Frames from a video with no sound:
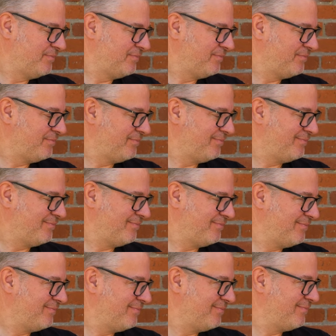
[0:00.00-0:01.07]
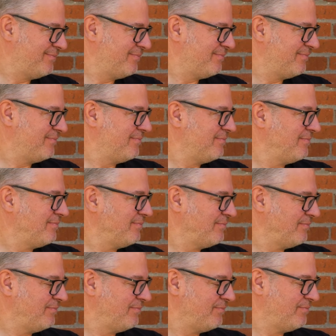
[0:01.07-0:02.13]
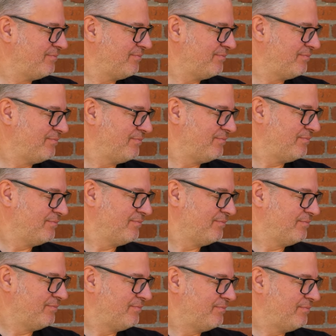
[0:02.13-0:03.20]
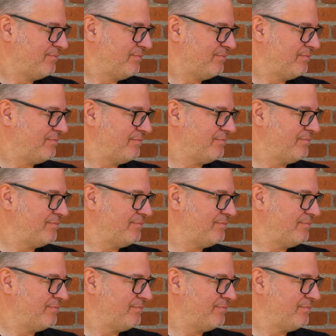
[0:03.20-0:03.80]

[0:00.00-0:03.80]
This person isn't speaking.